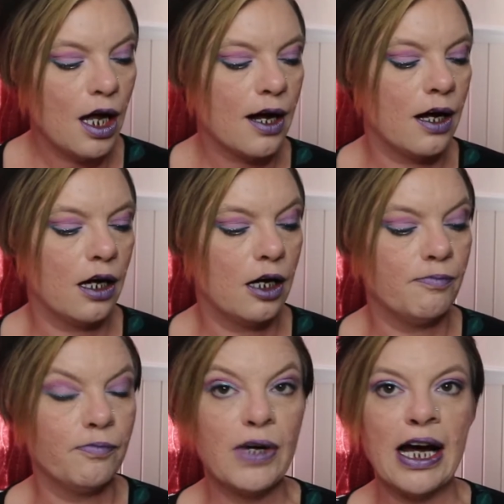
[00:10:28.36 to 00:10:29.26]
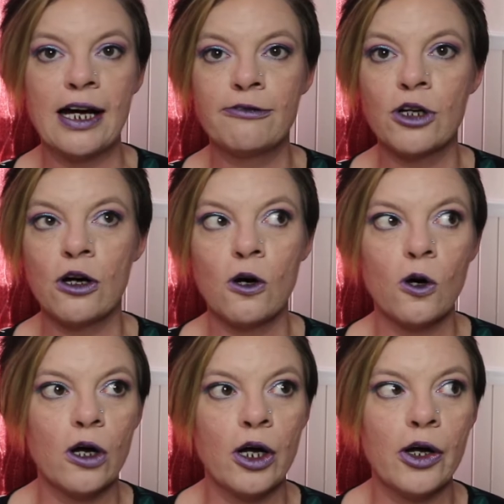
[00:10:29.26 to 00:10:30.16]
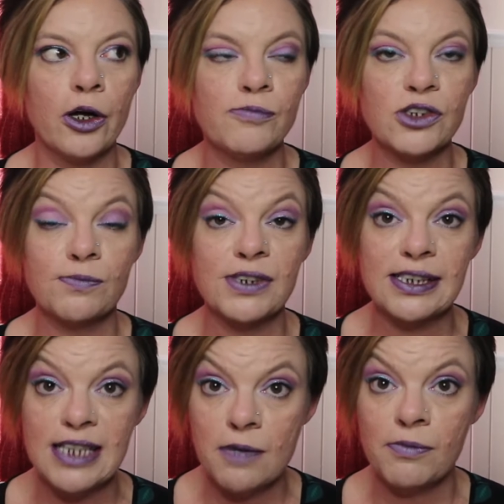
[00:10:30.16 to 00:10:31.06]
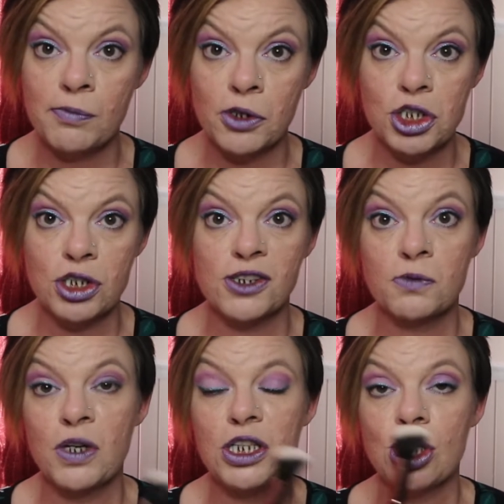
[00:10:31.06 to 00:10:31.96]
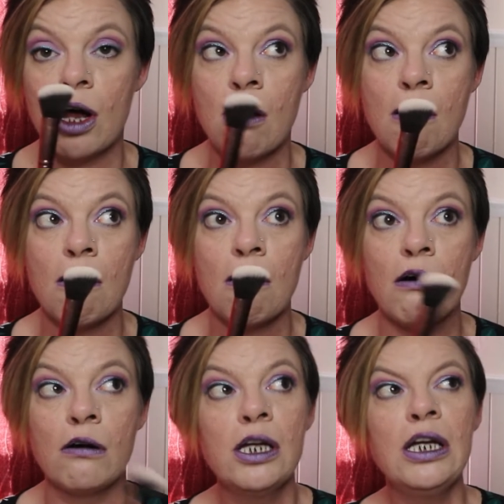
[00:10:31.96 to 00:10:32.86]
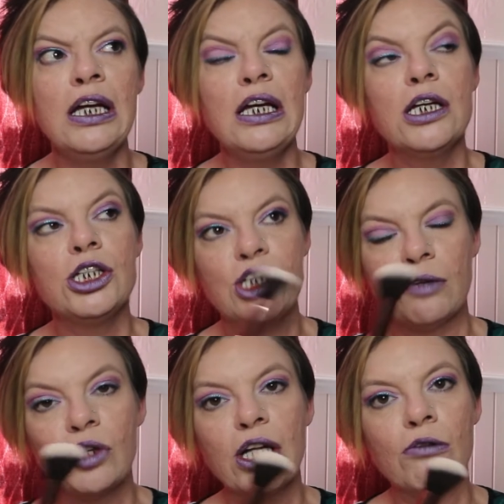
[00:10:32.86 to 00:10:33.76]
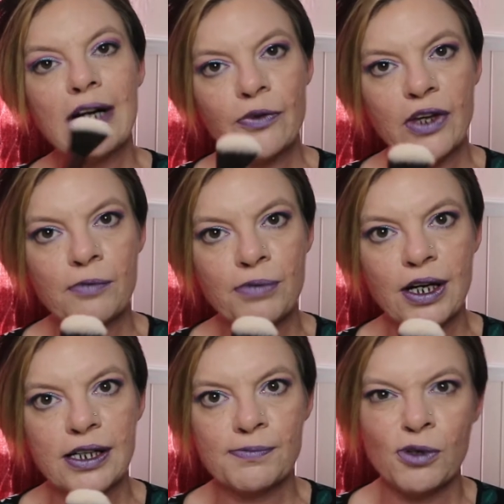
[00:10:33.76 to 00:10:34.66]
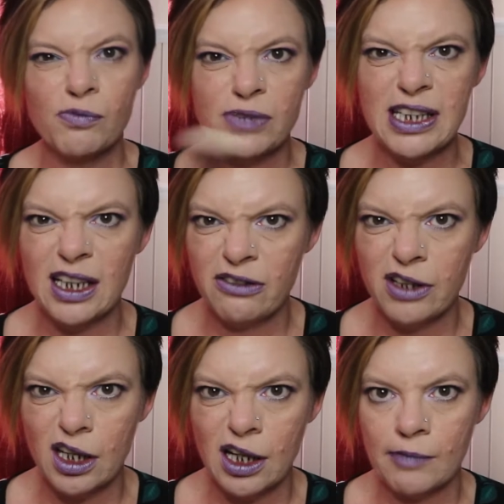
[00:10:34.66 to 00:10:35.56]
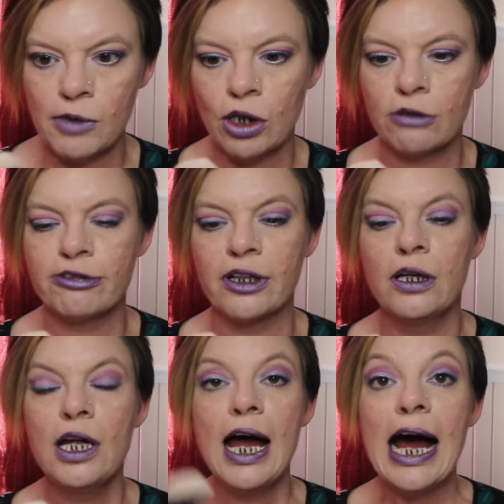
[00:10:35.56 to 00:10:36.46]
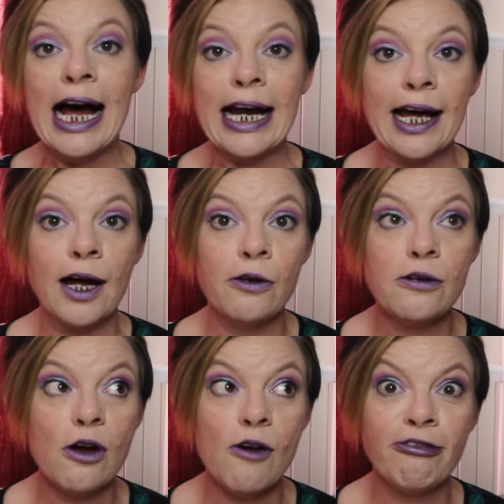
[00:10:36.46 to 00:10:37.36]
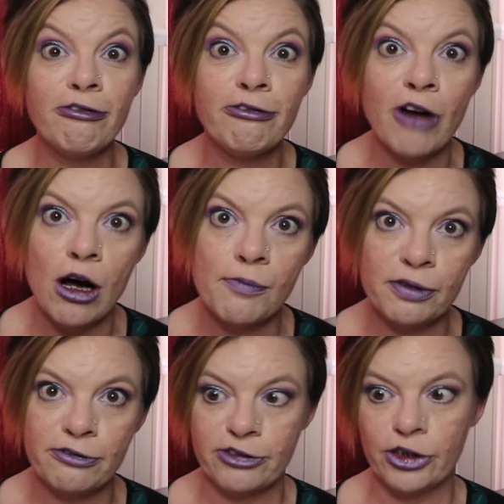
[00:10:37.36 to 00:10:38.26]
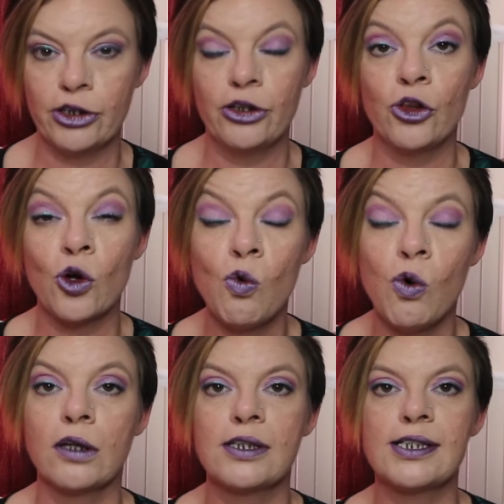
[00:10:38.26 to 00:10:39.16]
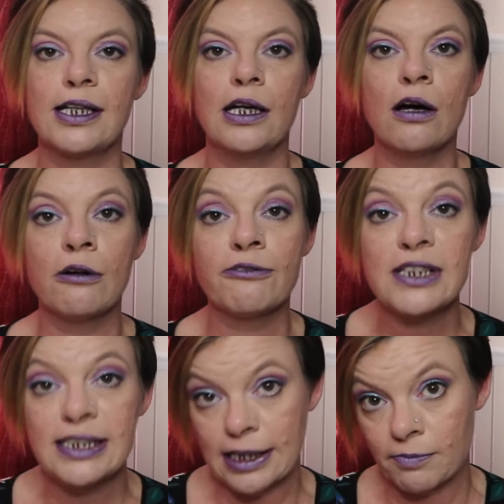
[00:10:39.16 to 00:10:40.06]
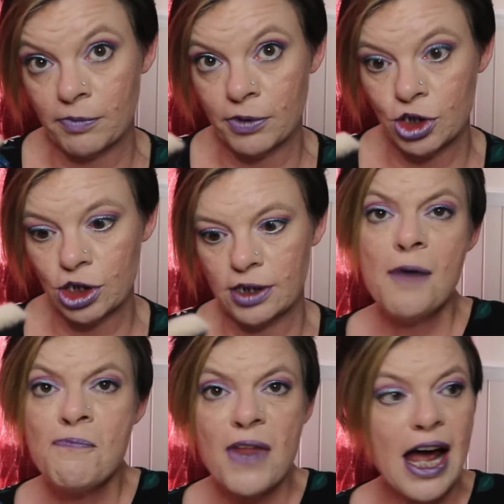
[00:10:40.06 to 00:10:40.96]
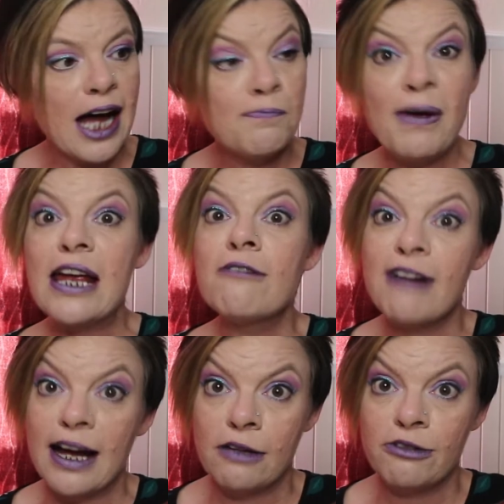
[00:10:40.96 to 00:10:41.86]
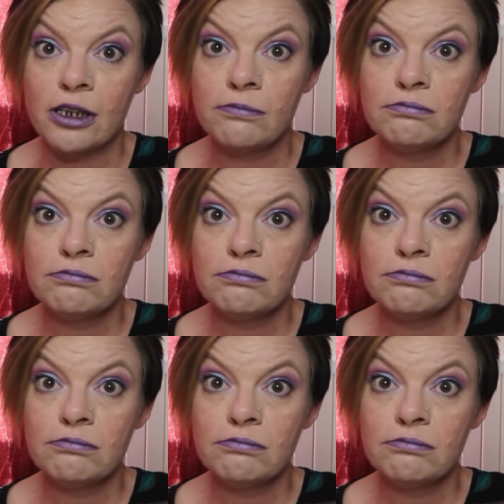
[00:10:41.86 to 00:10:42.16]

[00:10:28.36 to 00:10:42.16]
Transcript: I've got some Sigma brushes which are generally around that price point, particularly if you can get them on offer, and I far prefer the quality of the Sigma brushes. I'd pay a fiver.